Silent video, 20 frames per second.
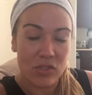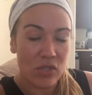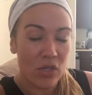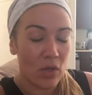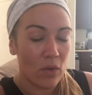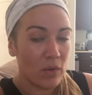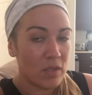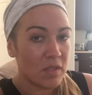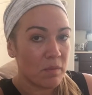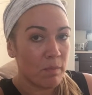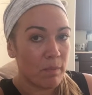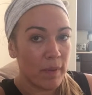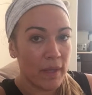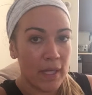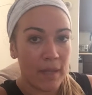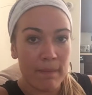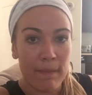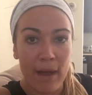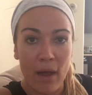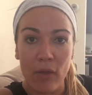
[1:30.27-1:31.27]
So it's a
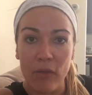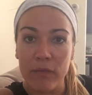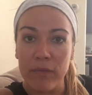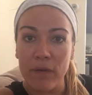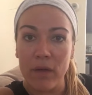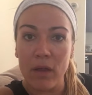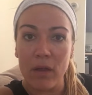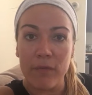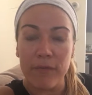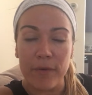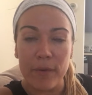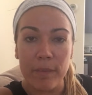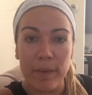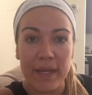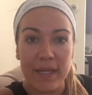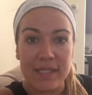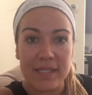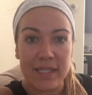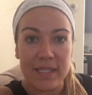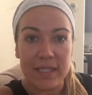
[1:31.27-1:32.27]
big mouthful for
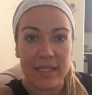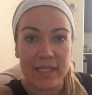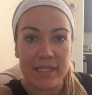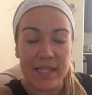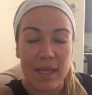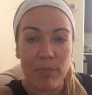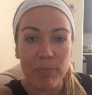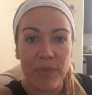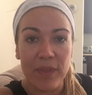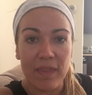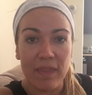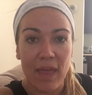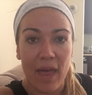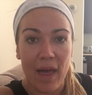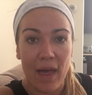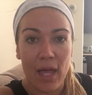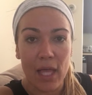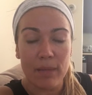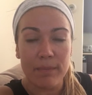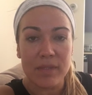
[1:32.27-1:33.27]
basically something that
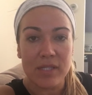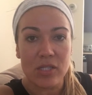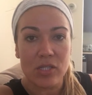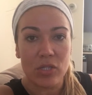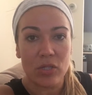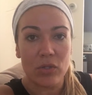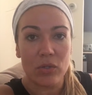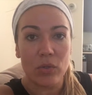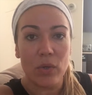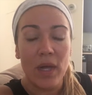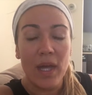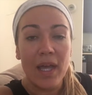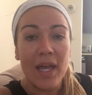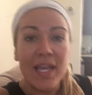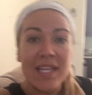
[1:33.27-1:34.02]
helps to